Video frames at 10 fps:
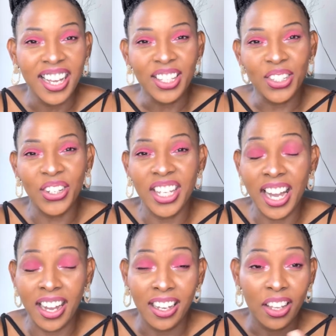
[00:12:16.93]
So
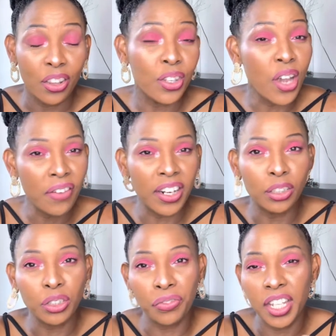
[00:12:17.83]
yeah, you have a
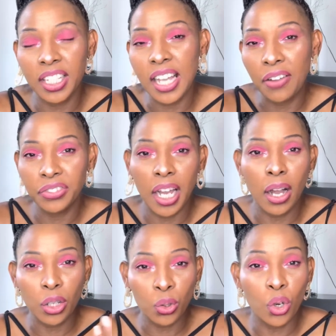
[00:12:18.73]
lot of things after
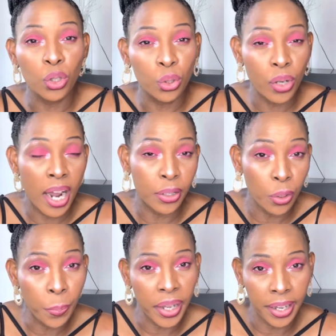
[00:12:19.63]
you do an au
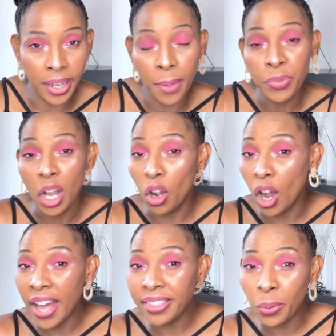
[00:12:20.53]
pair. Yeah, or
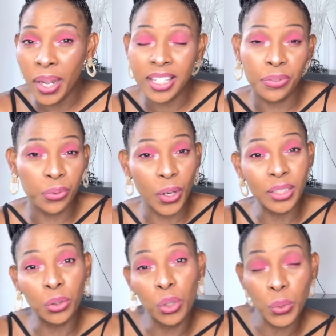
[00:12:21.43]
otherwise, if you want
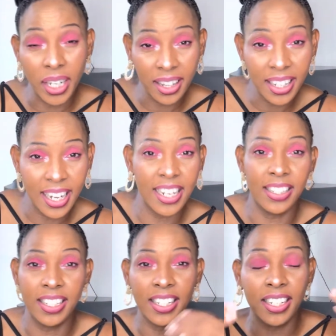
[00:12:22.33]
to go to another
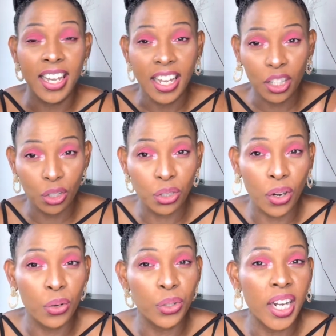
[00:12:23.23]
country, it's also
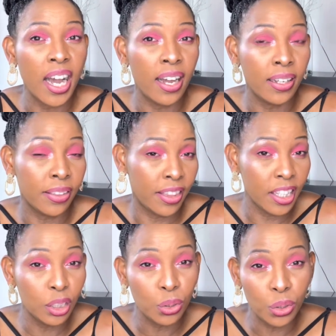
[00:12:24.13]
a good
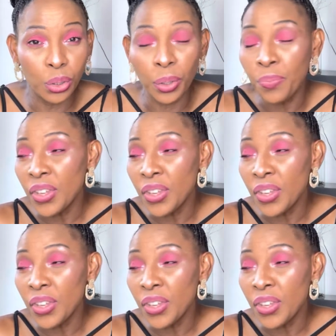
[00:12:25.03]
things to do.